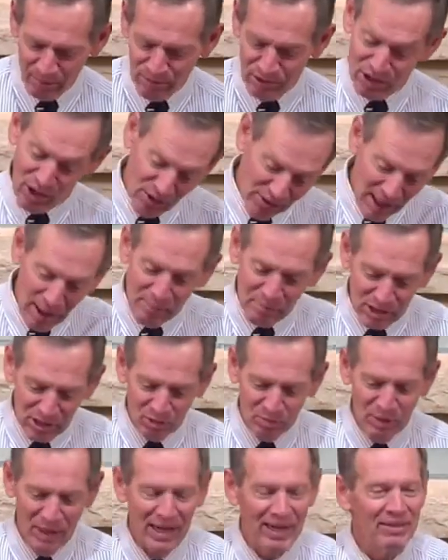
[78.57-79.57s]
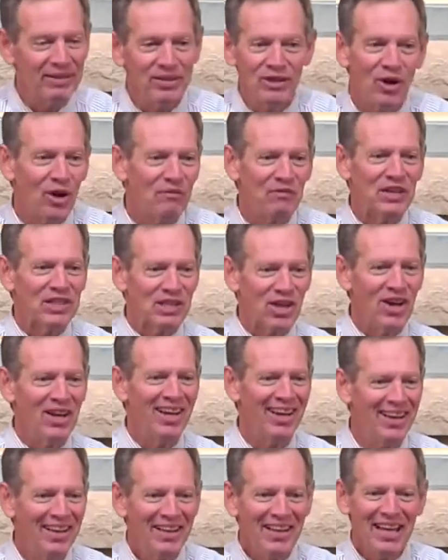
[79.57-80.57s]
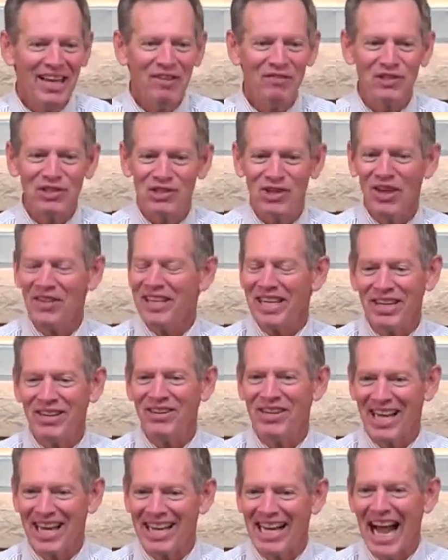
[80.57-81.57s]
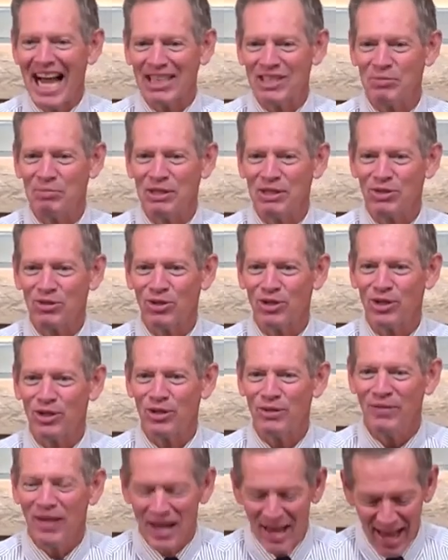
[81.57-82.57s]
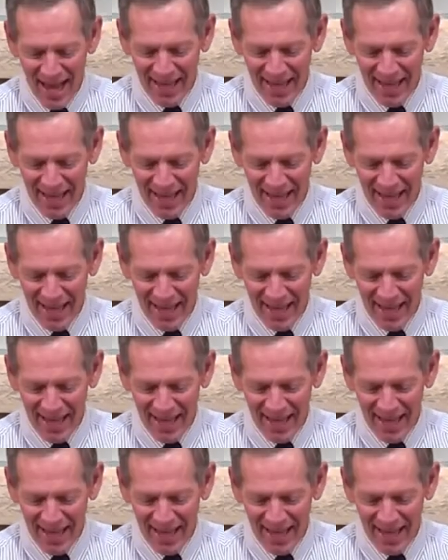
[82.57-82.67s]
So that must be, you know, if it's on the internet, it has to be true.